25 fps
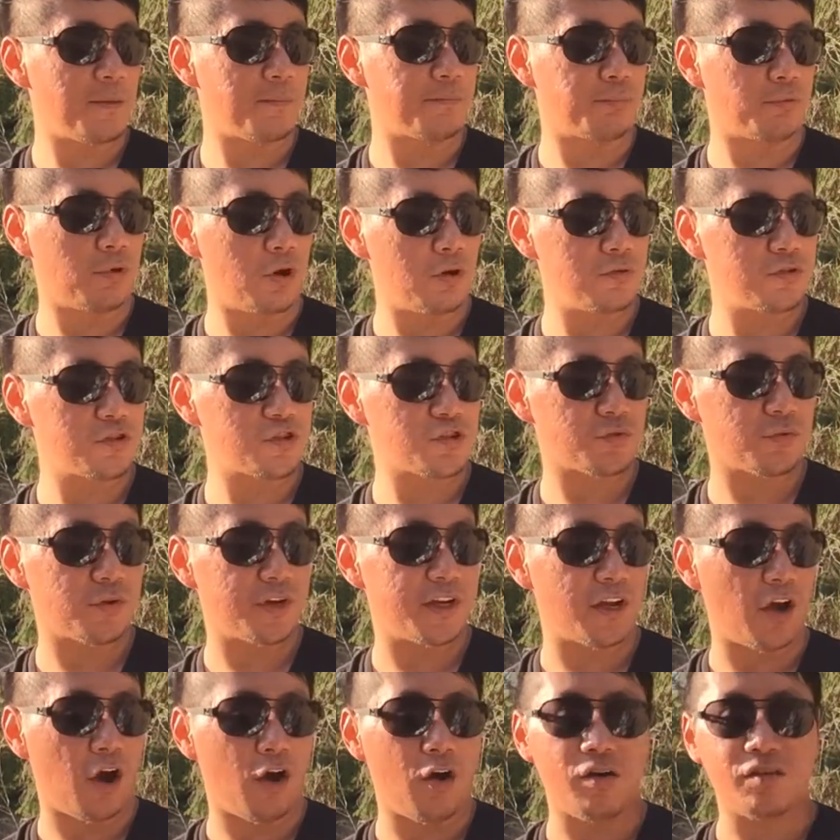
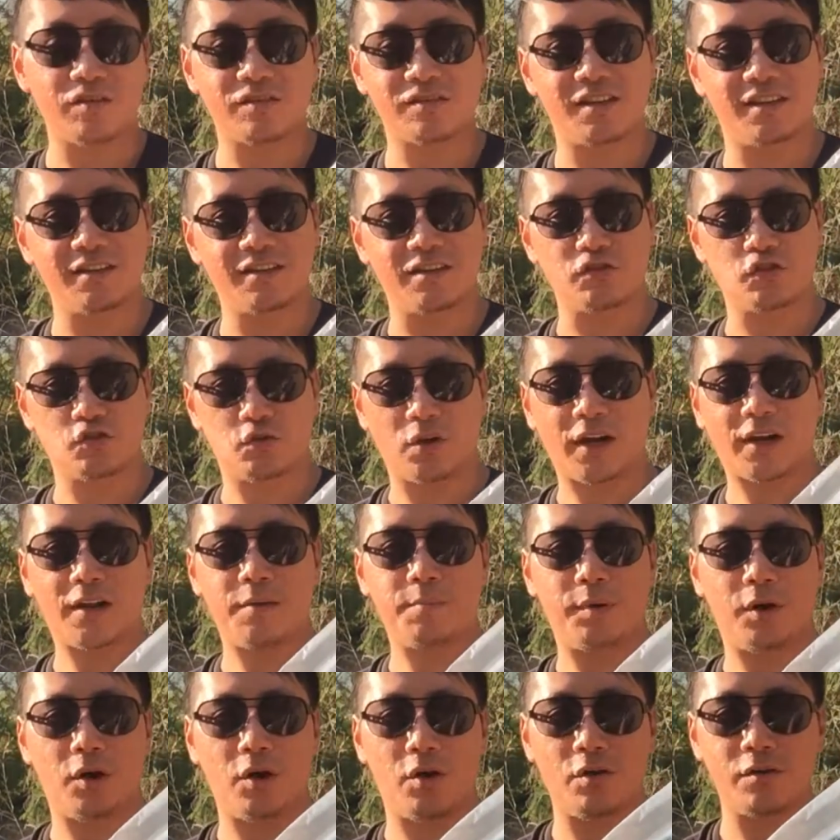Brotree all-season trekking
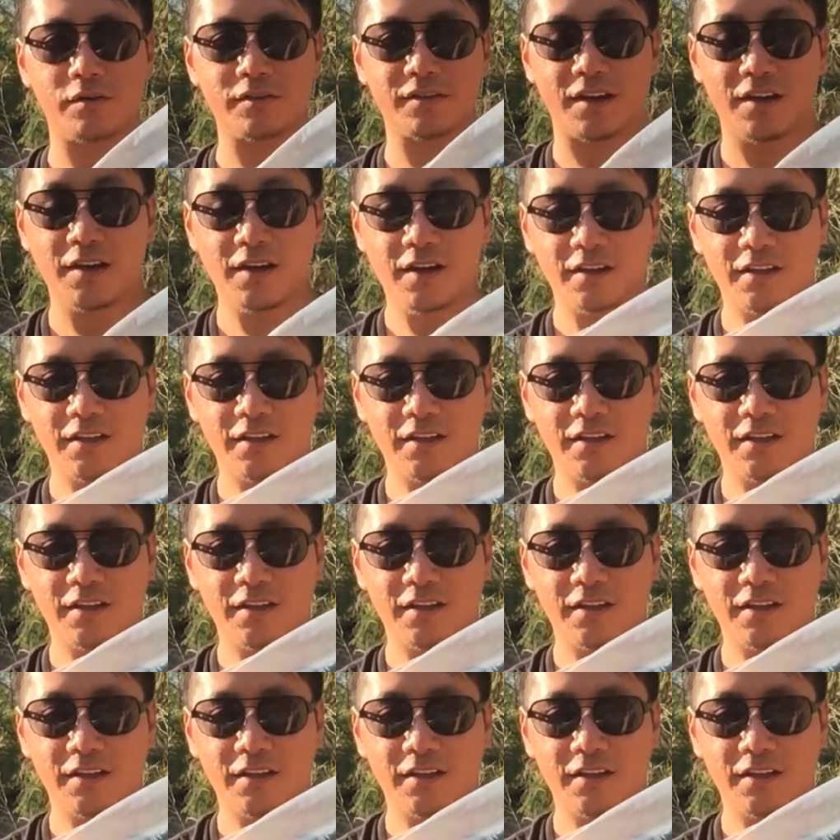post.